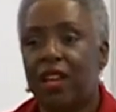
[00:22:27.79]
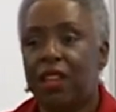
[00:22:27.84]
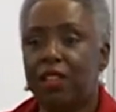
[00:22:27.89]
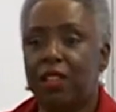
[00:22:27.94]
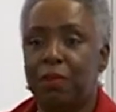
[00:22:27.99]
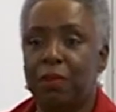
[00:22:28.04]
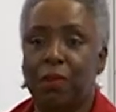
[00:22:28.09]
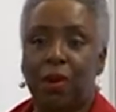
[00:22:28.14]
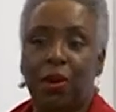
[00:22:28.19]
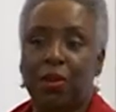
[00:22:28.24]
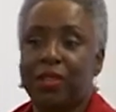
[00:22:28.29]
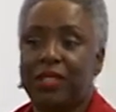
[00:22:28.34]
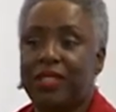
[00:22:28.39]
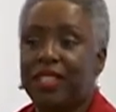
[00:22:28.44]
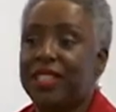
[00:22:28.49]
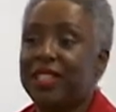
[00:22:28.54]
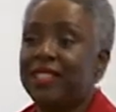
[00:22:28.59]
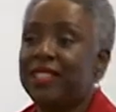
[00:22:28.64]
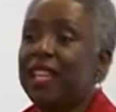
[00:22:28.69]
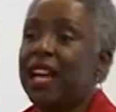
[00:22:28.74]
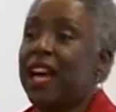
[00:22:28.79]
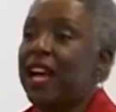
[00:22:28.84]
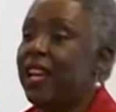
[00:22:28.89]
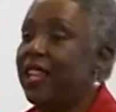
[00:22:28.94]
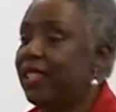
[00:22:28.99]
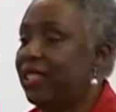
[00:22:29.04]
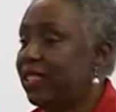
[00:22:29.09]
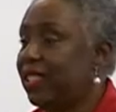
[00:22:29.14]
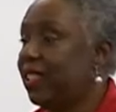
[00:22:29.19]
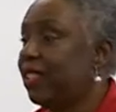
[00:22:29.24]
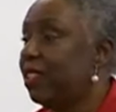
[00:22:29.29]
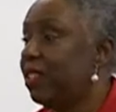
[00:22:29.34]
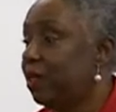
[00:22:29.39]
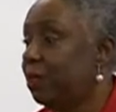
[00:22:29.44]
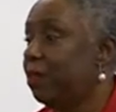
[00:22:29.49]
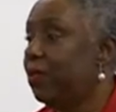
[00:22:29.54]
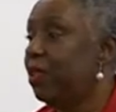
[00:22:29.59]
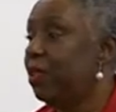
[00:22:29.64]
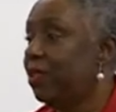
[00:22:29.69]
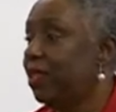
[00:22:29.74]
the most enticing
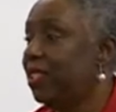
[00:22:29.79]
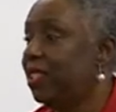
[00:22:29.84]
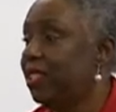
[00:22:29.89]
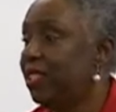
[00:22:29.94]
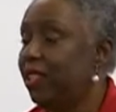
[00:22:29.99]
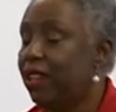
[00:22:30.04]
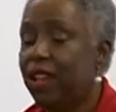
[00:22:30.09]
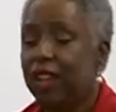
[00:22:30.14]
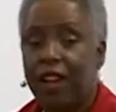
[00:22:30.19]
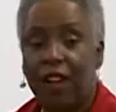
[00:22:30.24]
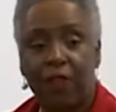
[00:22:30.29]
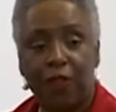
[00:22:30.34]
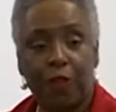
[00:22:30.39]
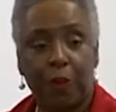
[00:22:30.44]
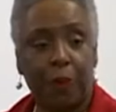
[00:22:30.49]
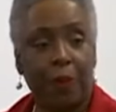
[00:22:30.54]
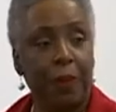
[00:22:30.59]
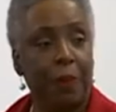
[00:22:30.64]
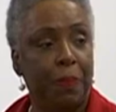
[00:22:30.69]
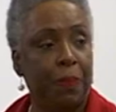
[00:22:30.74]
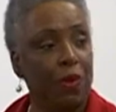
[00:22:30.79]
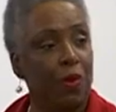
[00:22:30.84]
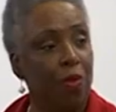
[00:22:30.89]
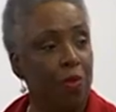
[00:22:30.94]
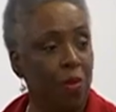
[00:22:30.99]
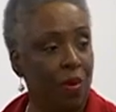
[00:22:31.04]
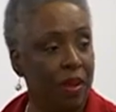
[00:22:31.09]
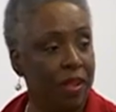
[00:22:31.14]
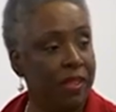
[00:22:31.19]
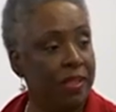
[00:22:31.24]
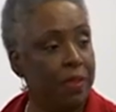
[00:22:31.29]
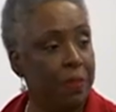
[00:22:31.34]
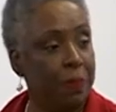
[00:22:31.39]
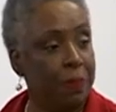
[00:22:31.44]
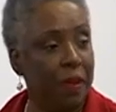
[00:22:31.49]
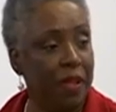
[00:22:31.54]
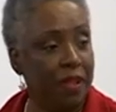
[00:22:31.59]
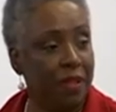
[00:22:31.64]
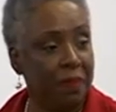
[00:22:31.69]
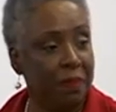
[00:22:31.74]
community for people to want to
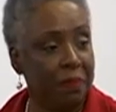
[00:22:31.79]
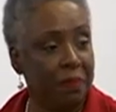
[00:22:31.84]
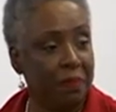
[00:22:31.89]
be.